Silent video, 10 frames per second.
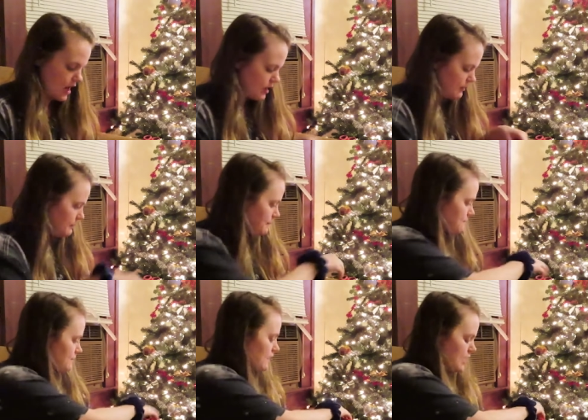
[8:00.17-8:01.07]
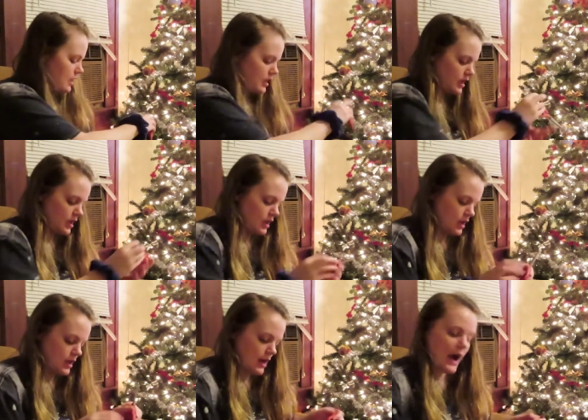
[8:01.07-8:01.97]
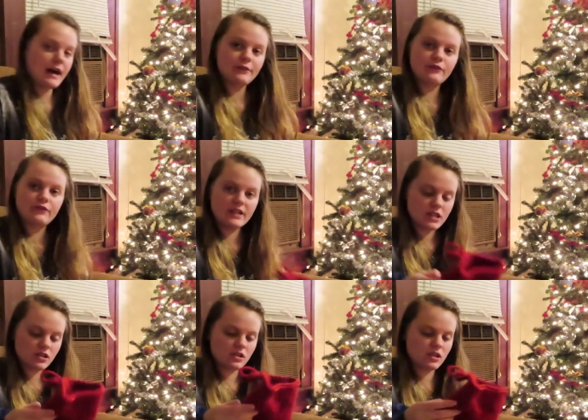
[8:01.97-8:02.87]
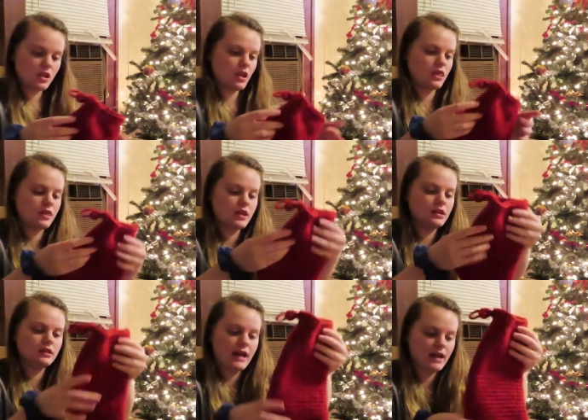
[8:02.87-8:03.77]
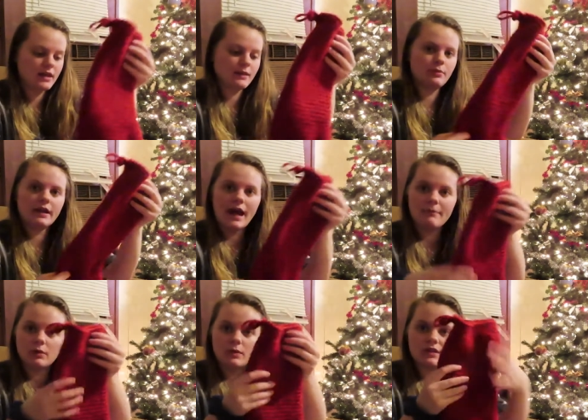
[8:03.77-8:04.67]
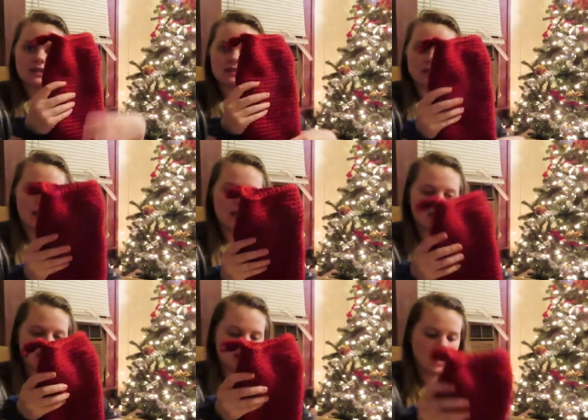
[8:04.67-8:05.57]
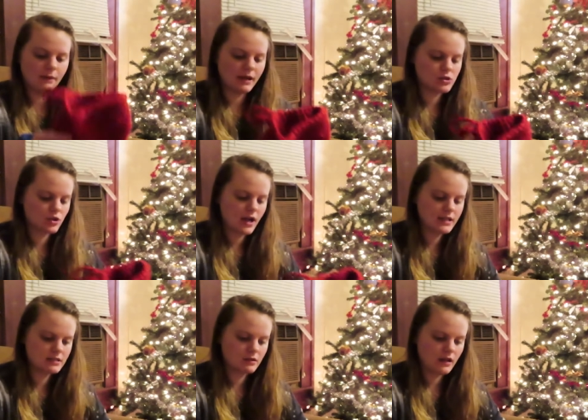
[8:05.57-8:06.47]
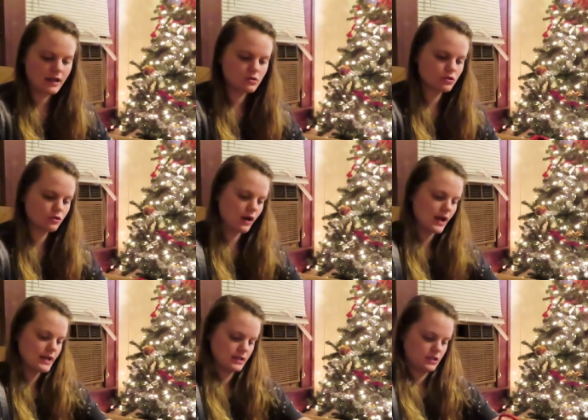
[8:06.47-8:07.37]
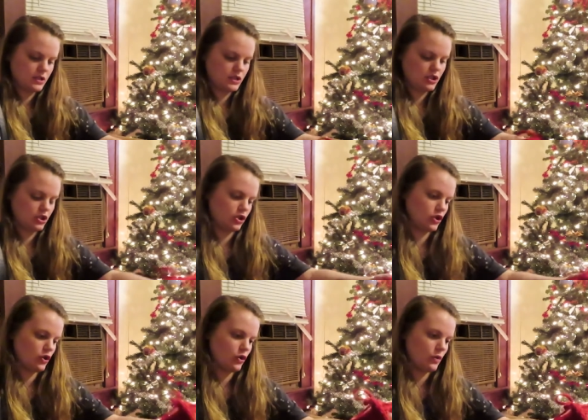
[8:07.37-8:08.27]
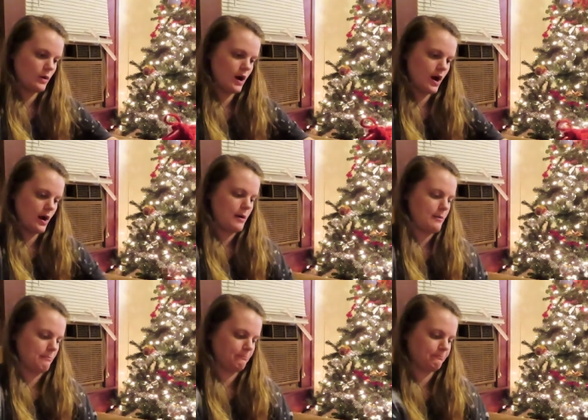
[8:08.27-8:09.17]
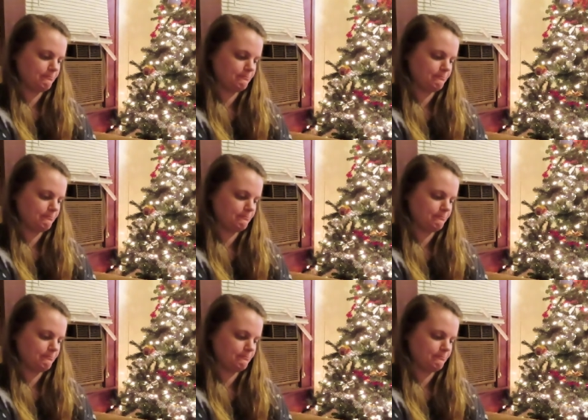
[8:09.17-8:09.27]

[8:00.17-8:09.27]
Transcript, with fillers: Um, I've finished the length. I'm pretty happy with this length. Um, I tried to, I tried to um,